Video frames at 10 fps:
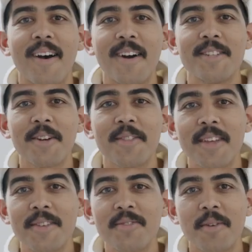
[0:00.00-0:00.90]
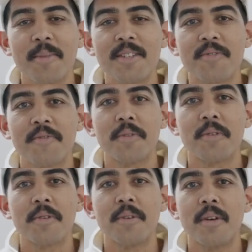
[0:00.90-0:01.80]
All right, y'all, thank you so much
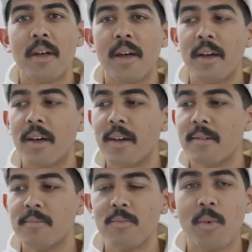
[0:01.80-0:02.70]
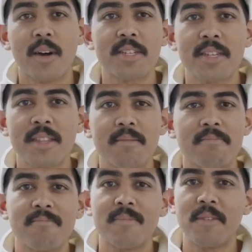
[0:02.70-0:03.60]
for watching
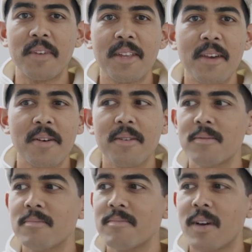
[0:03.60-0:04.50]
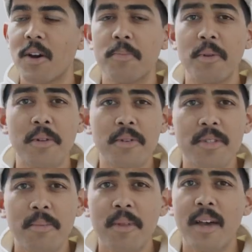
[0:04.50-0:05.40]
the video. I hope you
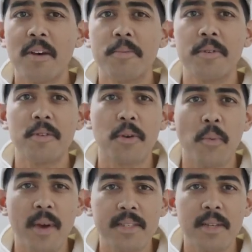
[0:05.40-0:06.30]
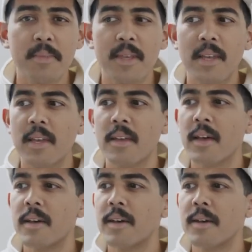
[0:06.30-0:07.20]
learned something. I hope you took away
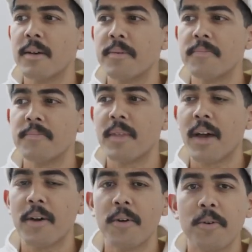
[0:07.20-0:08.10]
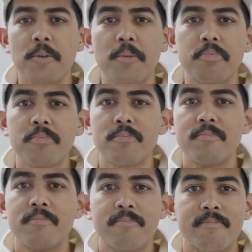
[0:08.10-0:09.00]
something. I hope
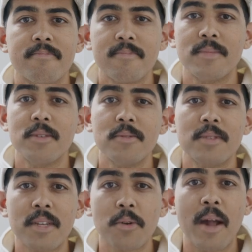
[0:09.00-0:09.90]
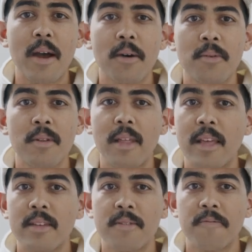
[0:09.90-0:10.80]
you stick around
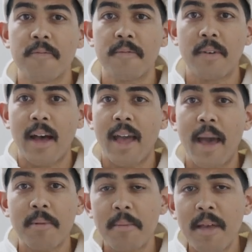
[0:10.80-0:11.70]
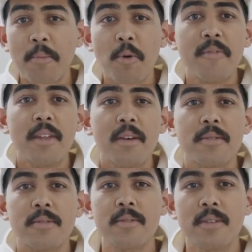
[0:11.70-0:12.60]
if I happen to make more
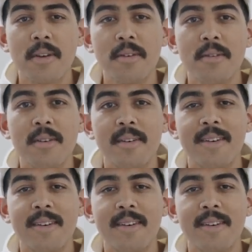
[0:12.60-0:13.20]
videos, you know?